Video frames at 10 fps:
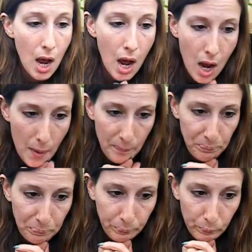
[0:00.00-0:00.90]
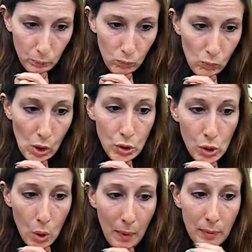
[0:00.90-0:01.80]

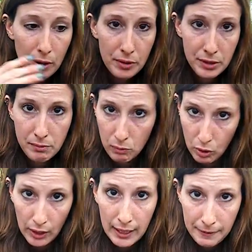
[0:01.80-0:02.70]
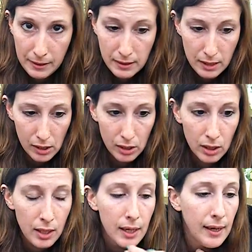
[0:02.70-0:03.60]
So my brother's looking at these deer,
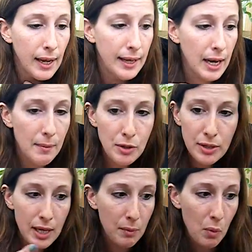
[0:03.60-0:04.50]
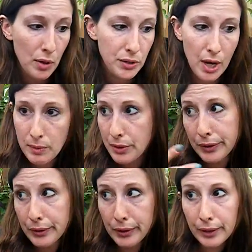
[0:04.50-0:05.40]
and I'm just getting bored, so I'm
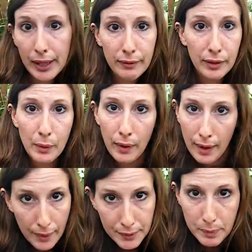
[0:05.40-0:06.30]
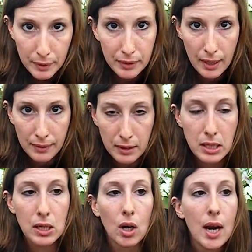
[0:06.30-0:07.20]
starting to look everywhere else but at the
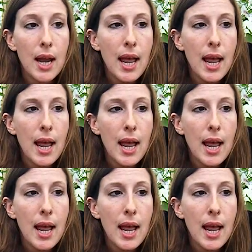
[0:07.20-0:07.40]
deer.